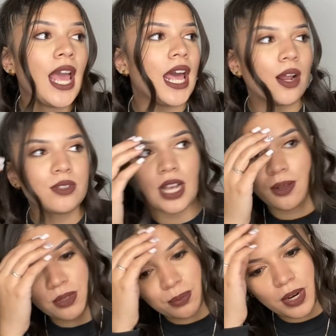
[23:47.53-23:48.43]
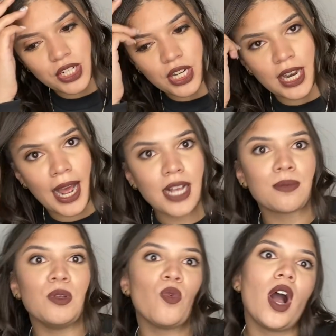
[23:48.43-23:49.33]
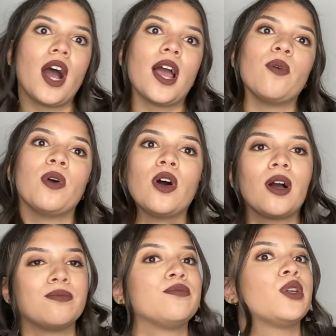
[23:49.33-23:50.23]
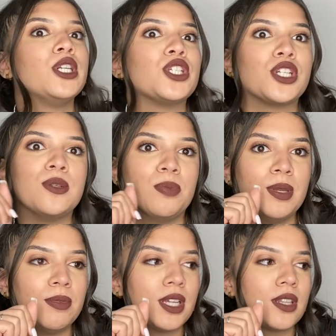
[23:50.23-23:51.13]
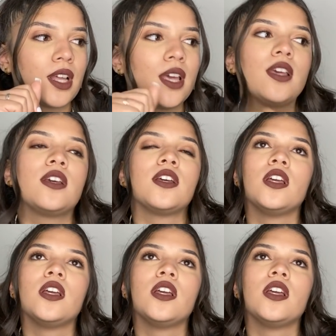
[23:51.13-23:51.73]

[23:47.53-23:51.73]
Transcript: And I was like, I'm surprised she didn't ask me why. Well, I'm pretty sure she peeped it. Like,